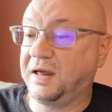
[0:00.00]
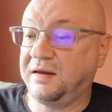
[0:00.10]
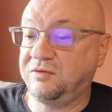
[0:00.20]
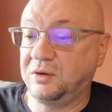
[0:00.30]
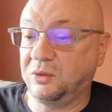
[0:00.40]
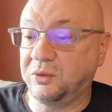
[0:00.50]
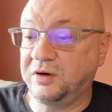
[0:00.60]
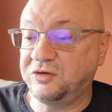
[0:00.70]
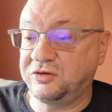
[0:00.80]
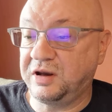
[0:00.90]
life in
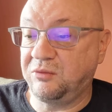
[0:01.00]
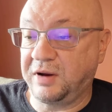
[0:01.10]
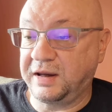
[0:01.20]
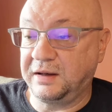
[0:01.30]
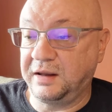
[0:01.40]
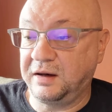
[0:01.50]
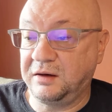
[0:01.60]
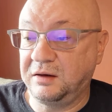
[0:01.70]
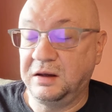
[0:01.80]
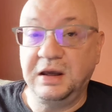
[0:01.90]
order to stay
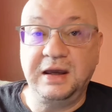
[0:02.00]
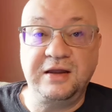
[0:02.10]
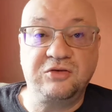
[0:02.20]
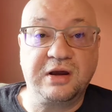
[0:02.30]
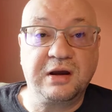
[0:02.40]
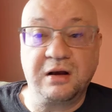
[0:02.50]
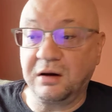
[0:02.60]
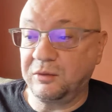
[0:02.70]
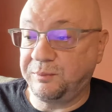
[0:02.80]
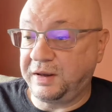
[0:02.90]
regulated. It's like a
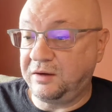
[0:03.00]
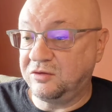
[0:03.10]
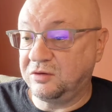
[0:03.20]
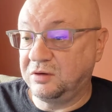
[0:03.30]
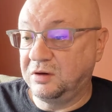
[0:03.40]
heartbeat.